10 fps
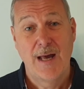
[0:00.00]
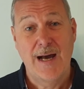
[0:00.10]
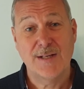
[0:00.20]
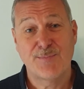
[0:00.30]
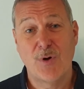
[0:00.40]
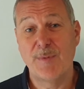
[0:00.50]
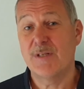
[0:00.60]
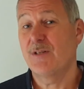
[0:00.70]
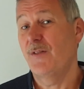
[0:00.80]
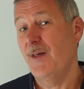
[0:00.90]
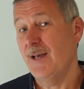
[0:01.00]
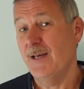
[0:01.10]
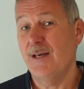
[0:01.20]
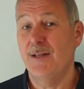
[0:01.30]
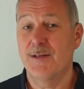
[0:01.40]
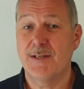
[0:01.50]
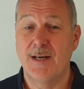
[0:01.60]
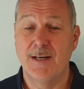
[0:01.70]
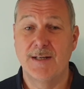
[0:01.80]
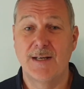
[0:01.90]
As promised, there at the
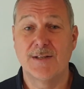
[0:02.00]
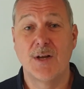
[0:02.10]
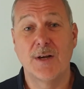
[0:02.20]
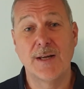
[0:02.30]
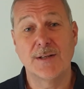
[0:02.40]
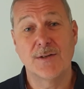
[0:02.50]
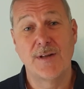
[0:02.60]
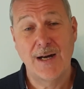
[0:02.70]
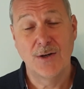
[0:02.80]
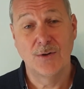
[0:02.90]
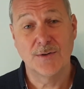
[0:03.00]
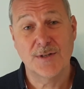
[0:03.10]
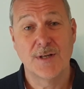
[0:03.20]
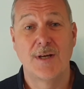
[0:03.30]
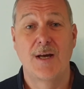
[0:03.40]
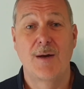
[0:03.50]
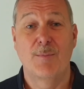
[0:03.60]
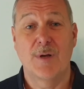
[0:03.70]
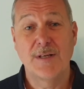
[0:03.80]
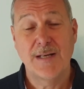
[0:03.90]
side is the link to angles
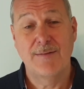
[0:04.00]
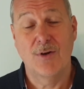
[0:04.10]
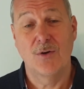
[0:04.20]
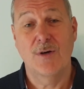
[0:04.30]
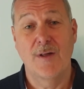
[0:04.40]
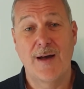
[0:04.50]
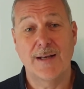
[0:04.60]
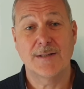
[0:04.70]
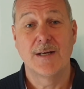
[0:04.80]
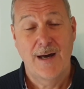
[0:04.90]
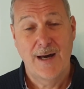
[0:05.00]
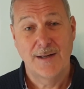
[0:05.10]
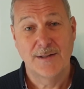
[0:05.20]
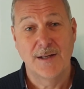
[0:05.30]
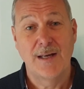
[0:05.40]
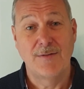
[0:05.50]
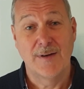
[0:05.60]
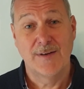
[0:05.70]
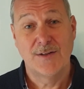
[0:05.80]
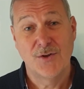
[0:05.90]
please have a look at that. And if you
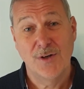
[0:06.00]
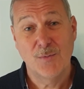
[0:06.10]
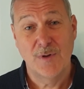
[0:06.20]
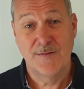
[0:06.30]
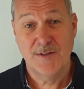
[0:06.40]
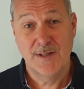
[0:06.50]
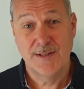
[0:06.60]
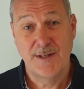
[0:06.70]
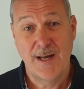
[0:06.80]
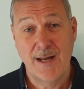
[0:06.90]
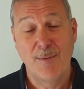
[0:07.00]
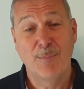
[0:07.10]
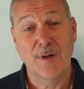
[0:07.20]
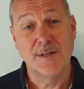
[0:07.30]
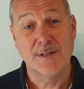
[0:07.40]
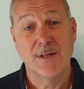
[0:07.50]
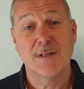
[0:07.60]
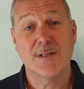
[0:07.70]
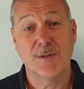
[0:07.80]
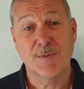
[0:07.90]
enjoyed what you've seen today, please
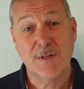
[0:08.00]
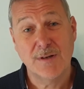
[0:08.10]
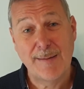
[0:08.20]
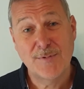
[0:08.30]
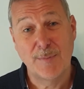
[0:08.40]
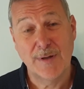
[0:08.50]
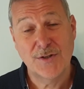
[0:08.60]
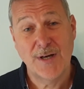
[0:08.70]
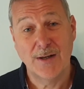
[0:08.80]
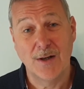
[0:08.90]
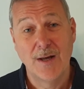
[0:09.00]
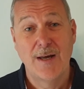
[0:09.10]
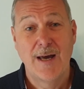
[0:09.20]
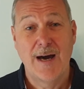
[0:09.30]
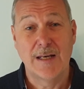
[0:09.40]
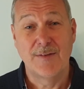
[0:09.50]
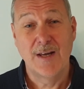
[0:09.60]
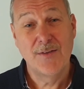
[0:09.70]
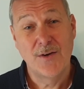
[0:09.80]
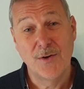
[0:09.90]
subscribe to my channel. And if you
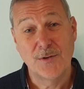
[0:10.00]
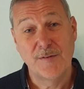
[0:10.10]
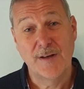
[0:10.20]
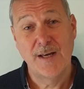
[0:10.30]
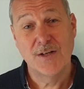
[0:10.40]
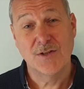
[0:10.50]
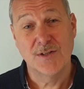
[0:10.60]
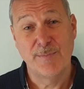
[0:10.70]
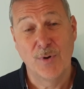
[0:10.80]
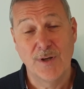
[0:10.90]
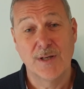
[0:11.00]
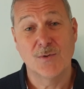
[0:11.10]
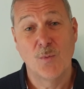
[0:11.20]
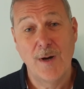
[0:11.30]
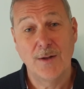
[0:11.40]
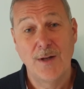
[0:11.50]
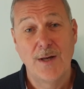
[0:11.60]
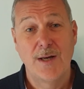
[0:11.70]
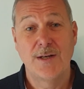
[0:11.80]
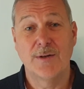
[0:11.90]
hit the notifications button as well,
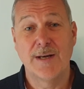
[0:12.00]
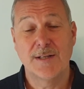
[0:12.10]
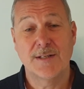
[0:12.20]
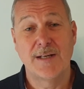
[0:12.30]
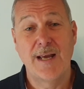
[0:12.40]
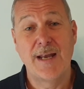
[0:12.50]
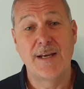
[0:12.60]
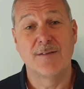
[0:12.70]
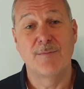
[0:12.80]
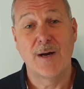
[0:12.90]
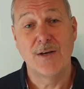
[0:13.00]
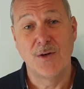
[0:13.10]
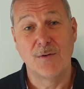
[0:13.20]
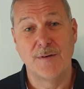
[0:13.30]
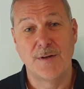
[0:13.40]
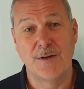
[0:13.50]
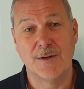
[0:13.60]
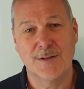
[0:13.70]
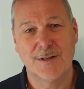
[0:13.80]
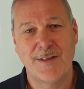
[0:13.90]
you'll get to see any of my new
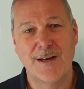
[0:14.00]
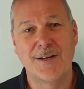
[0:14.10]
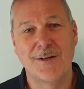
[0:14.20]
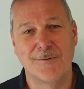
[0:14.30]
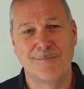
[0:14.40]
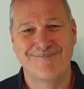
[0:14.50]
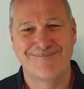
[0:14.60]
videos. Thank you.